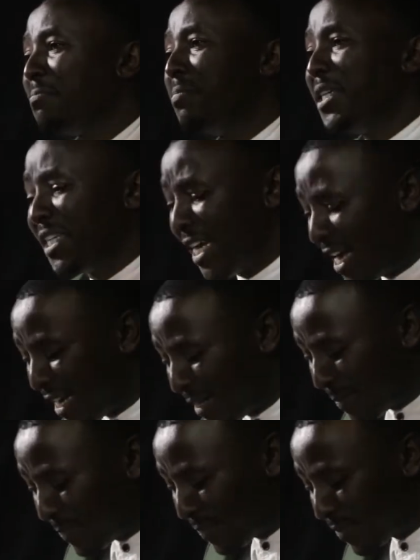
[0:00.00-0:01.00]
Peter,
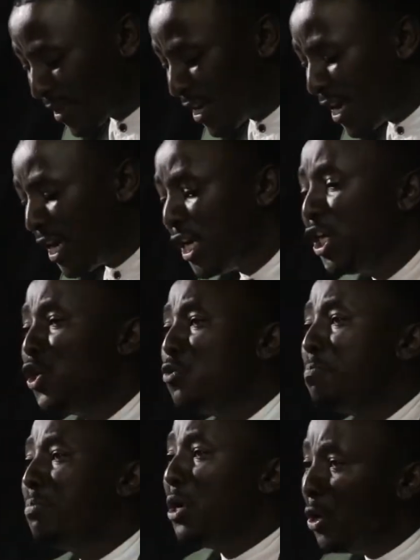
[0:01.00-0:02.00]
you
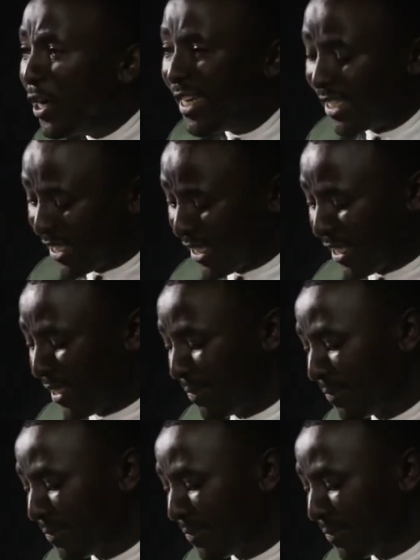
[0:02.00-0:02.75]
blew it.